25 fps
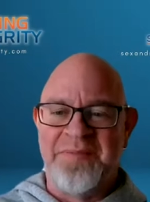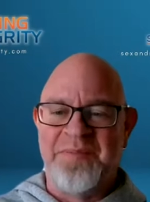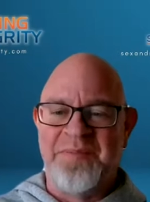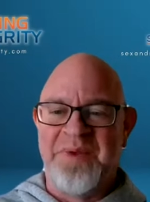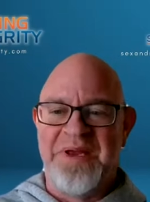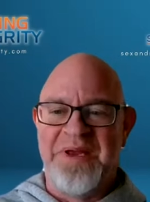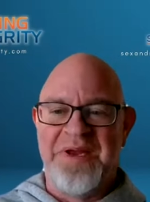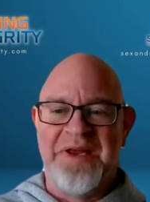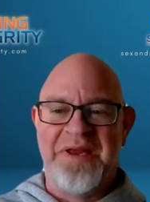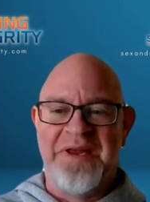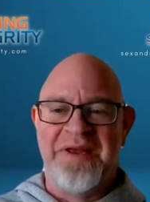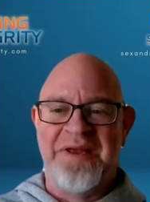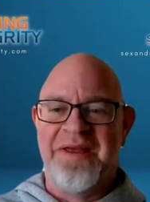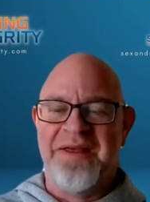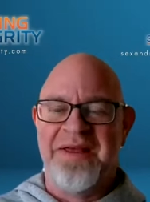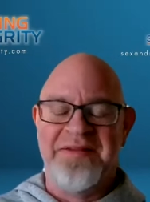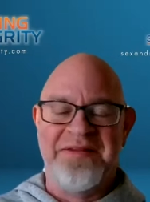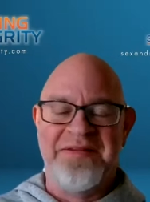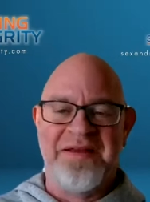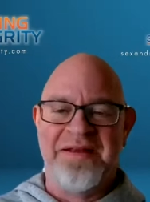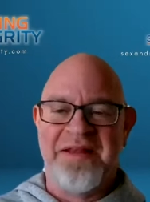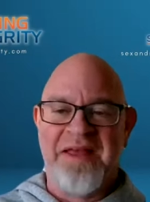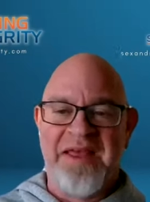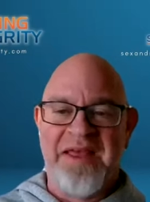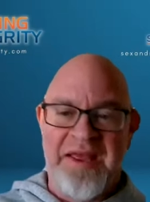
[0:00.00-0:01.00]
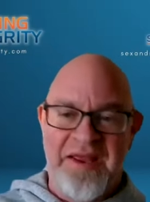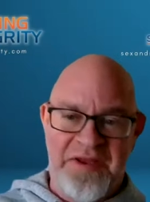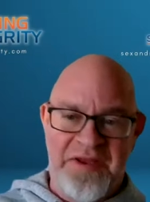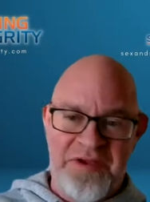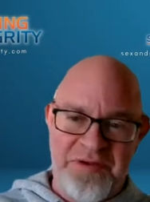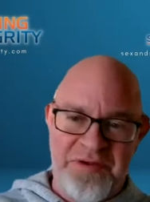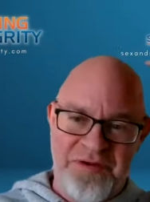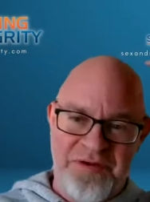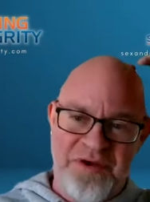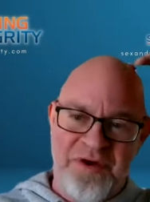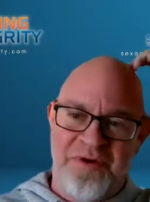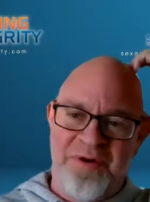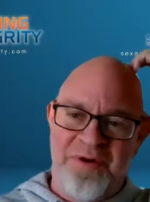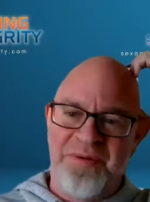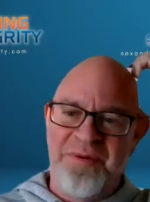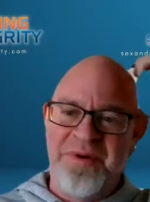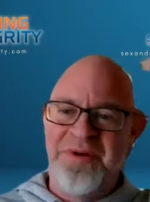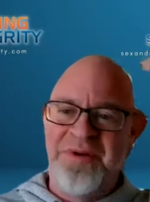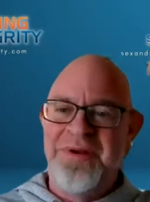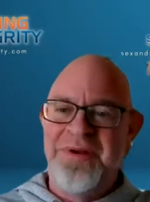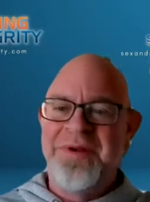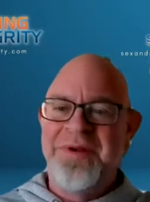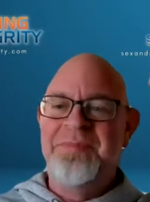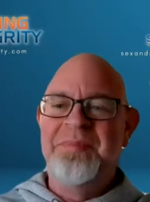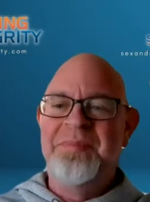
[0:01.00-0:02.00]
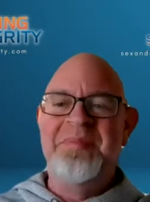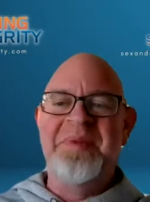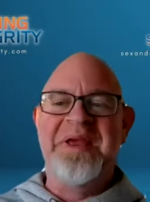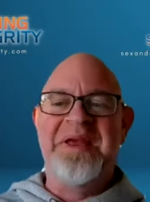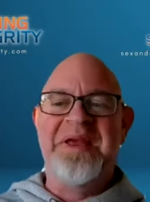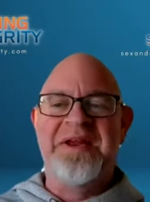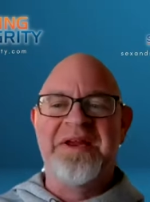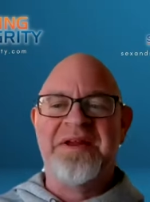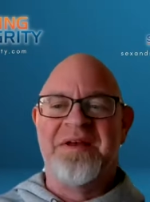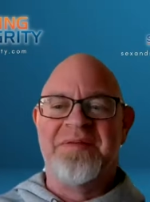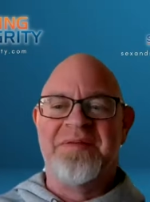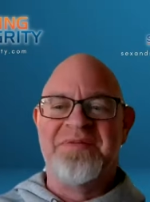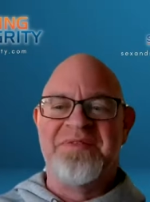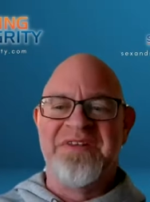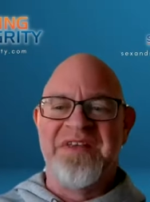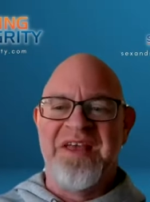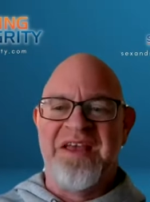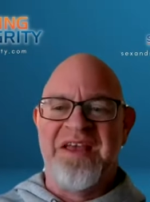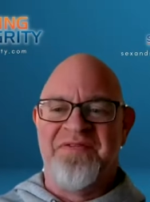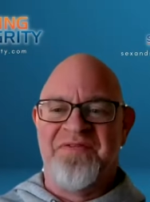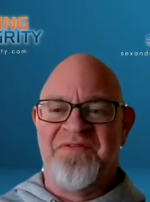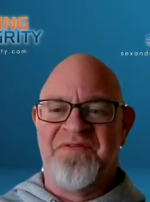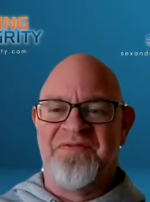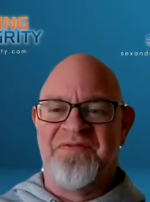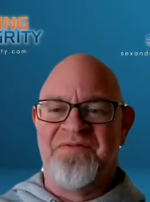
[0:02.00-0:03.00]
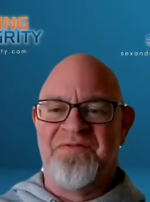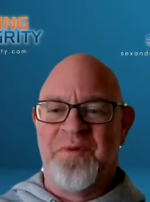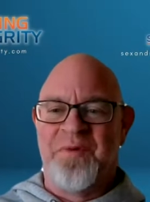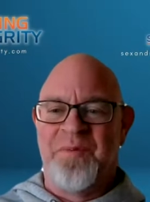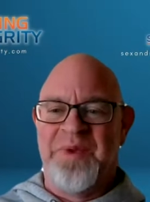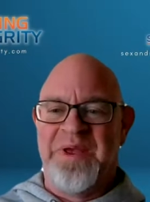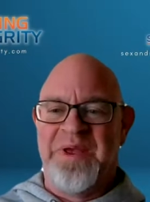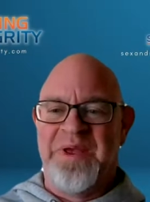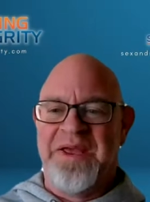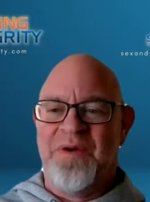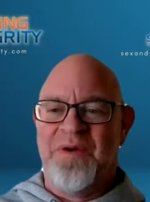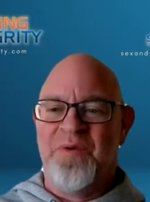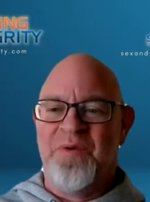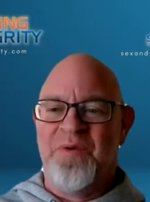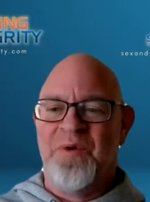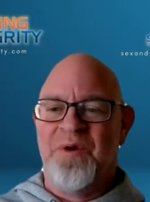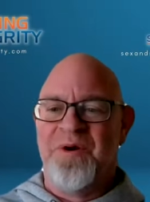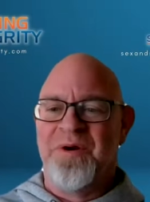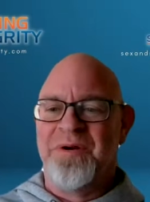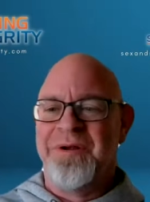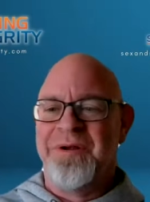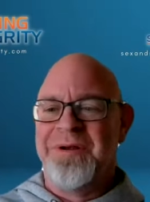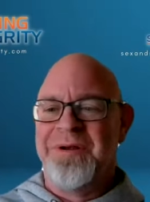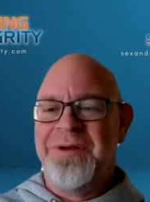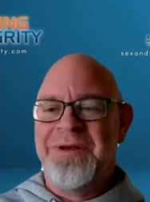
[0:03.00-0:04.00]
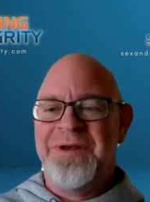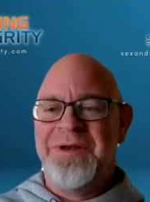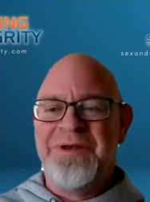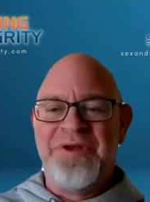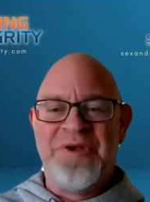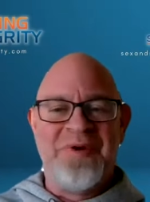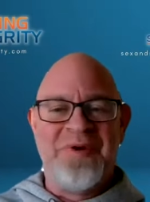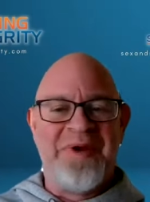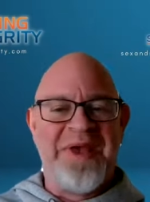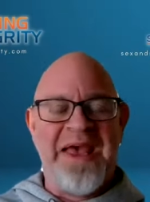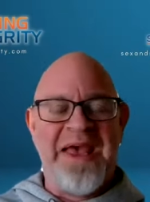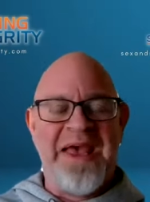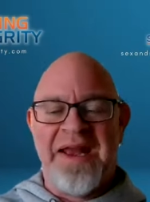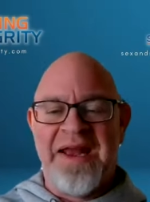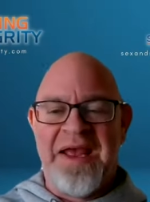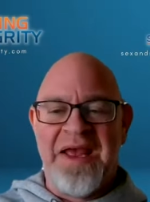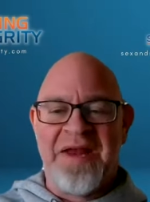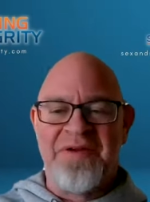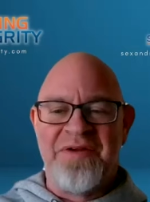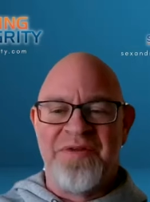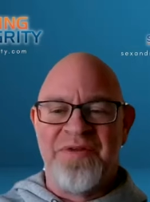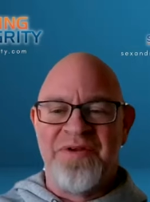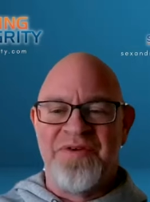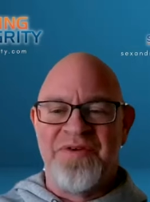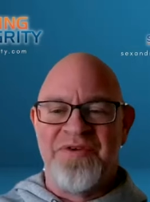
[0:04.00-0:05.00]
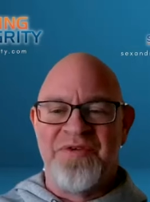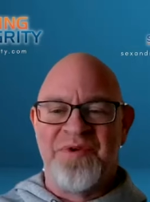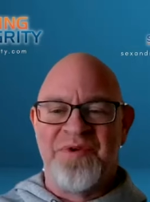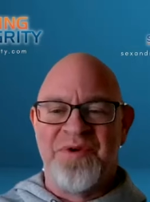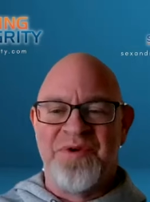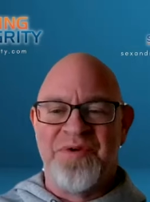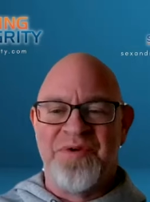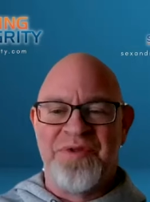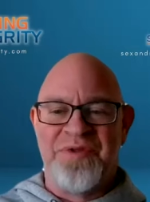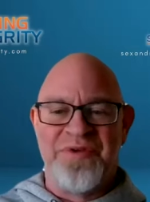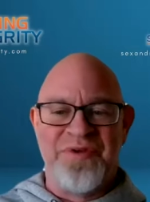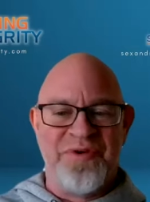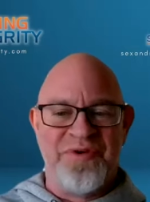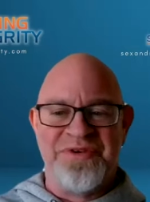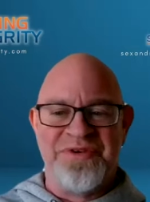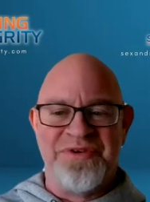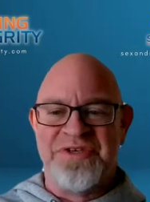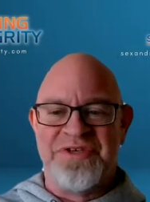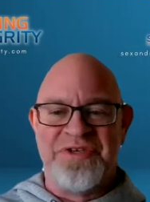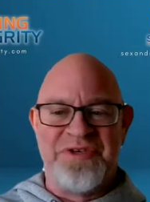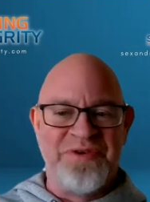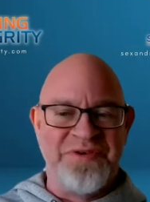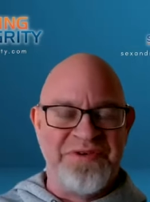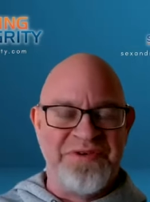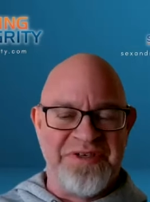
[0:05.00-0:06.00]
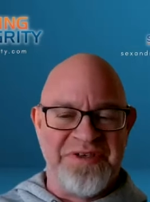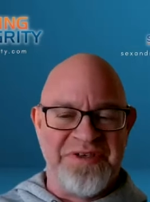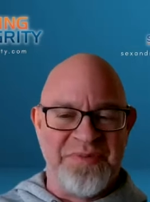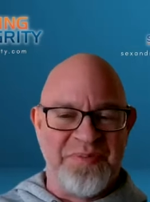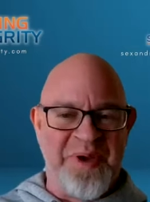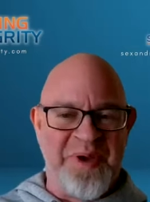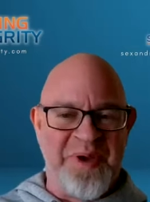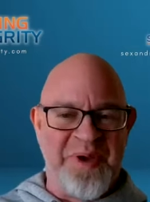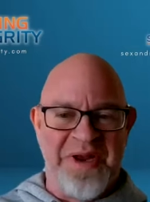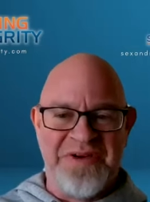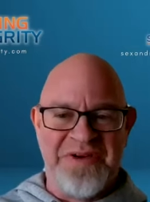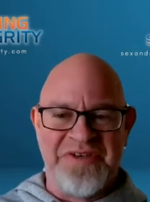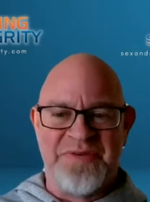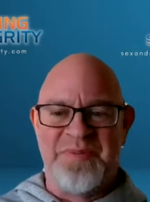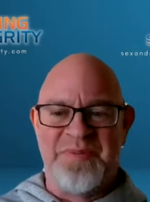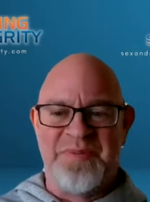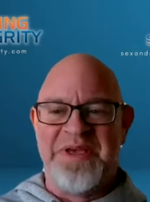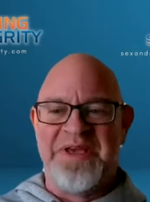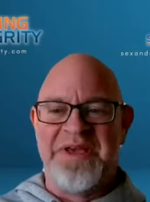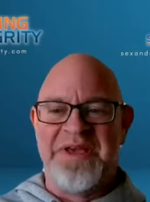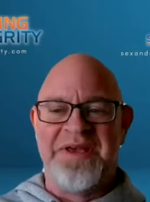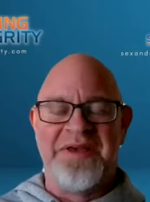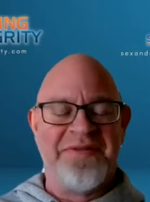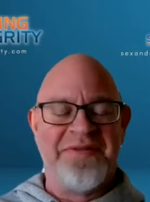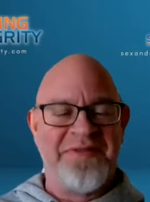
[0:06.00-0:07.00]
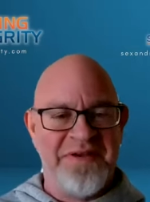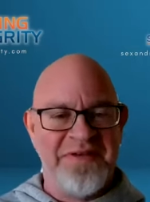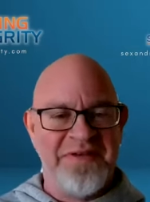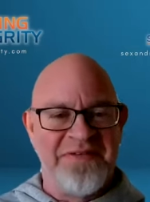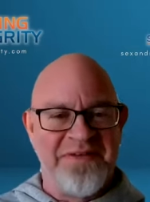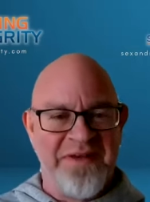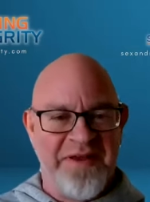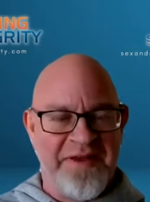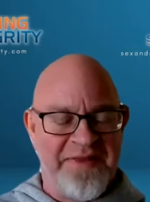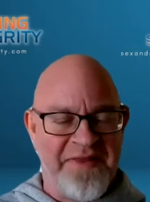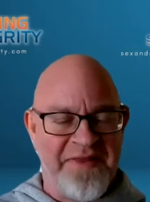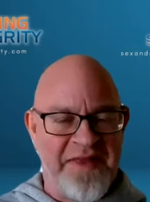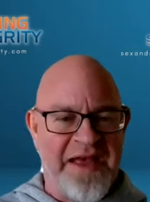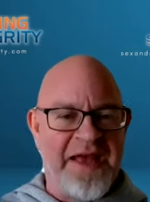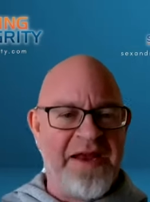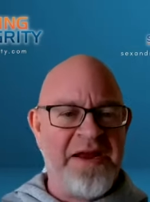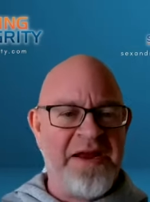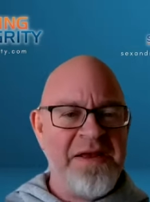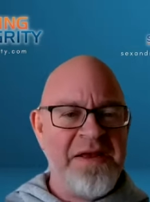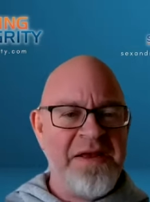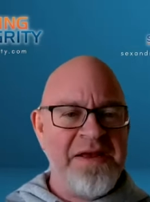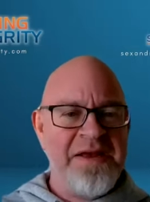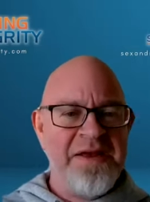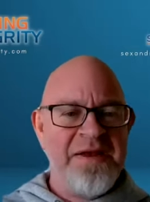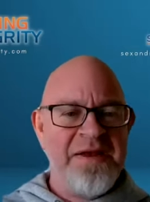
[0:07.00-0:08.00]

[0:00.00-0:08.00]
Meaning, like you're mean and unsafe for me, or you can't handle the truth. You'll just use it to punish me. Things like that.